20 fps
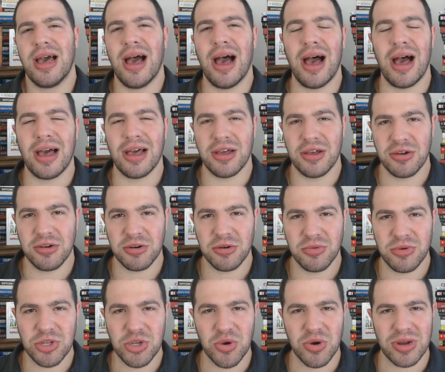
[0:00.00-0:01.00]
Or
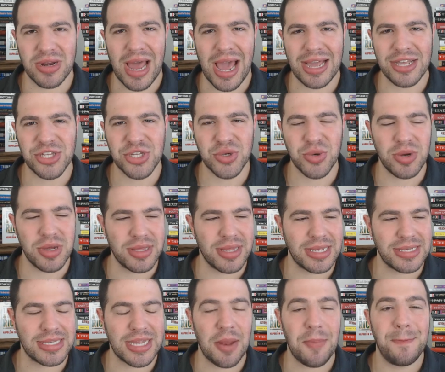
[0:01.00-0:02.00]
when you were in high school? And
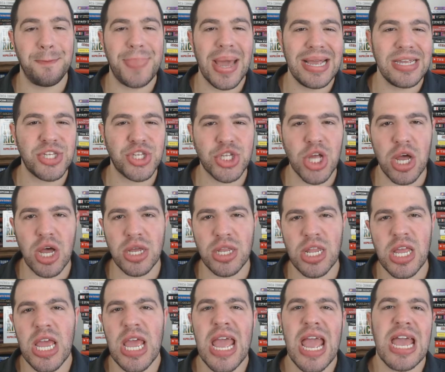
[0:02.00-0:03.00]
they said, based
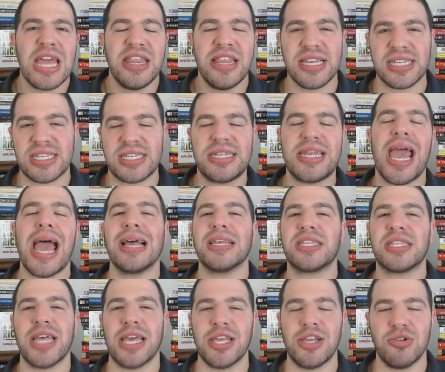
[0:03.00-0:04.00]
on this
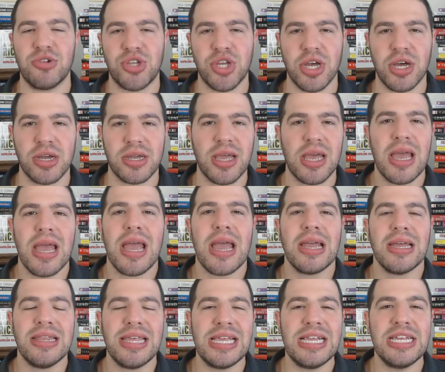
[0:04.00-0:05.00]
test that you took,
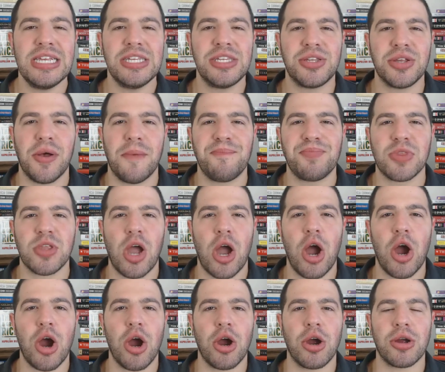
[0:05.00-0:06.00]
these
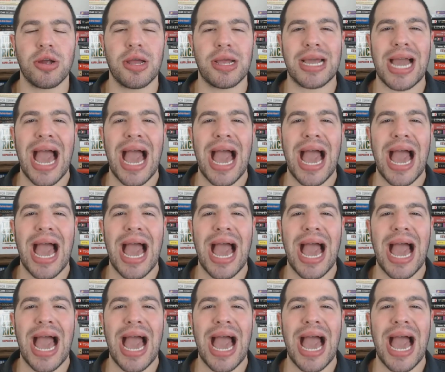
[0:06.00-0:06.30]
are